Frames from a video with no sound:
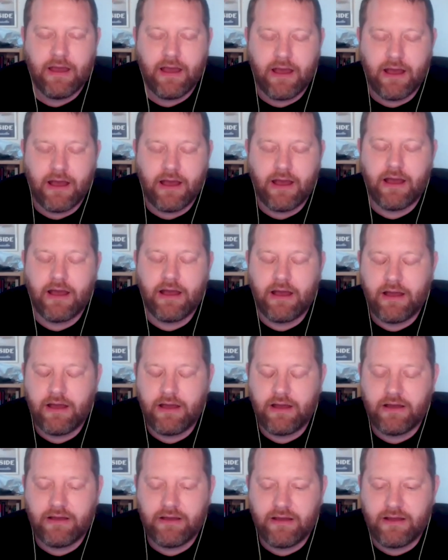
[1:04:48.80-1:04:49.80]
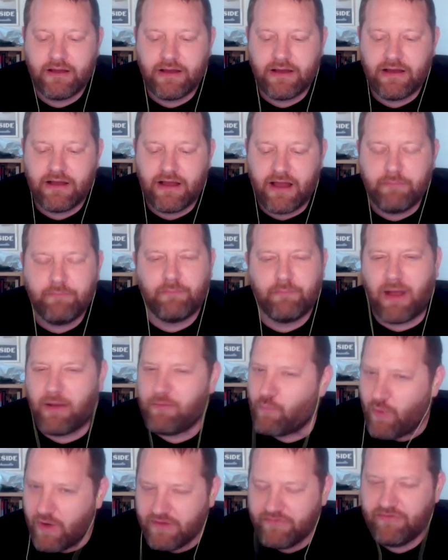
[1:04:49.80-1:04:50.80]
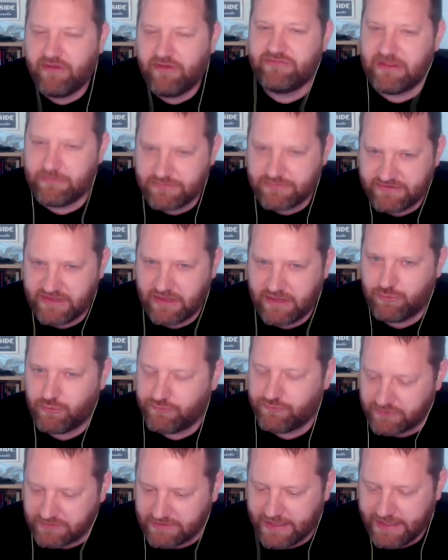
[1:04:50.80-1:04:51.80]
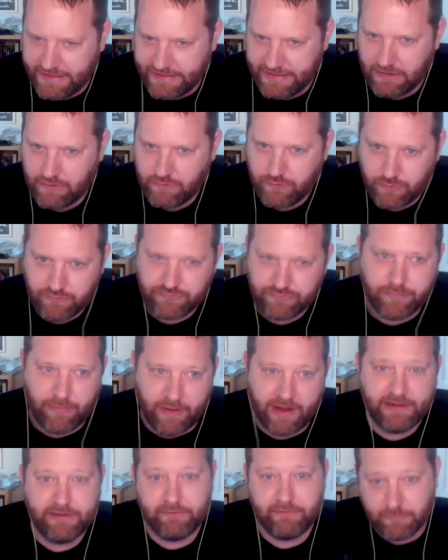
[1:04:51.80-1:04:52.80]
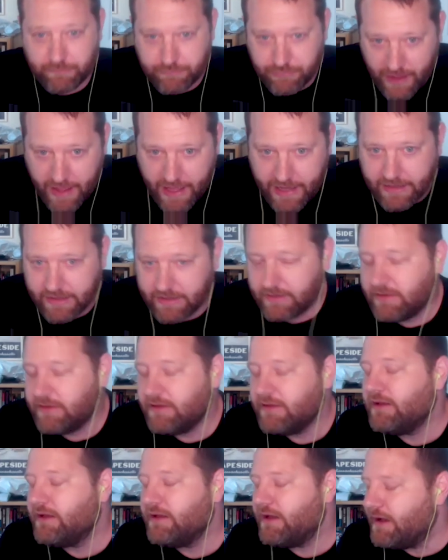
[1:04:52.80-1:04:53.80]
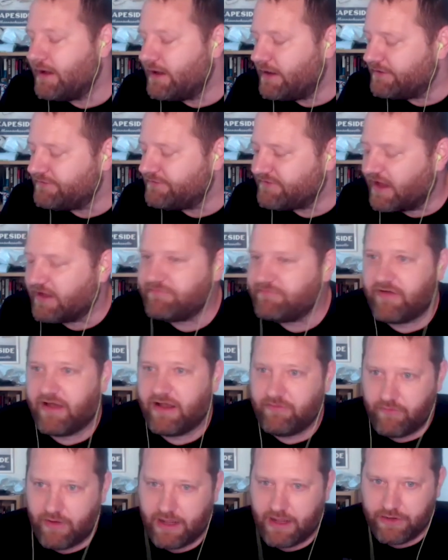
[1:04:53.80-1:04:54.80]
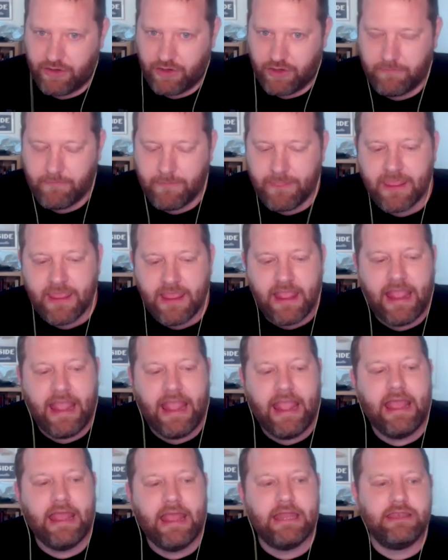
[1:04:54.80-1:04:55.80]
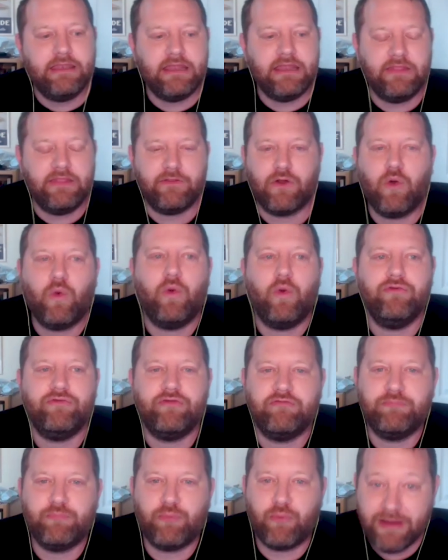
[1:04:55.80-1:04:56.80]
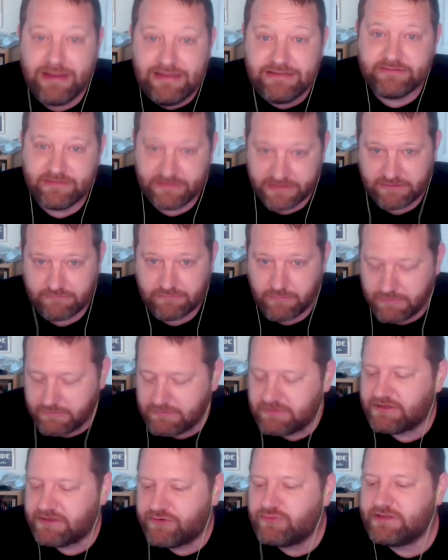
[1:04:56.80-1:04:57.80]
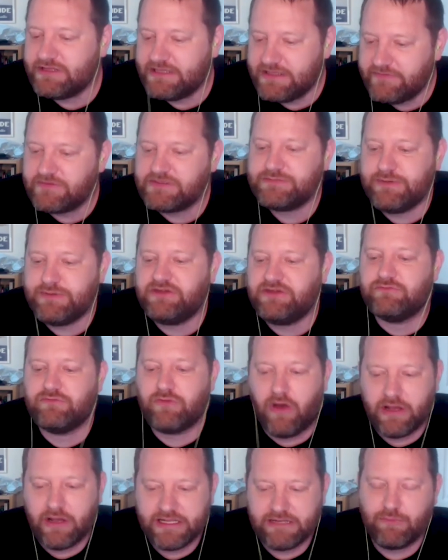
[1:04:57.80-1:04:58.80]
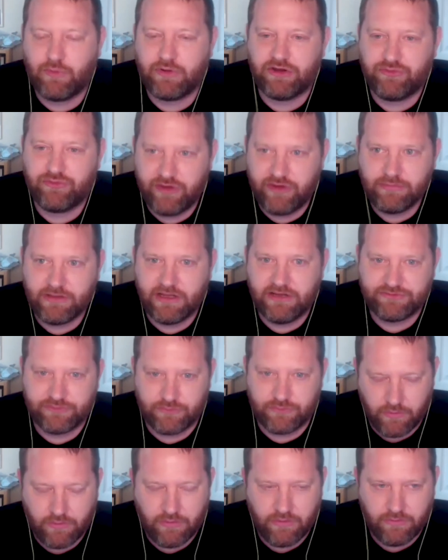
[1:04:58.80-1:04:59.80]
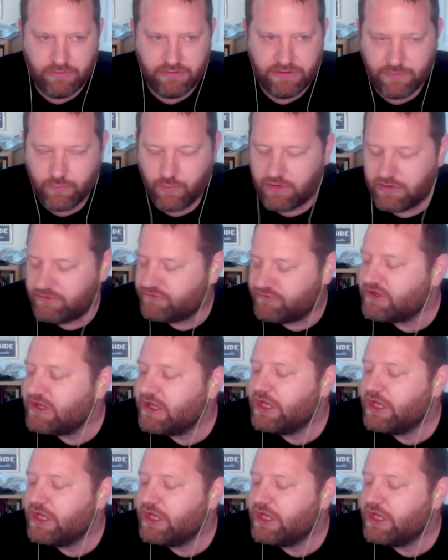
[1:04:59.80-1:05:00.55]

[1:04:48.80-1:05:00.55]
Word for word: uh, uh, I, I want to say his name Samuel Delaney, who is a pioneering black uh, sci-fi writer. And in the course of praising him, I mean, literally in the speech of talking about a trailblazer uh, he was,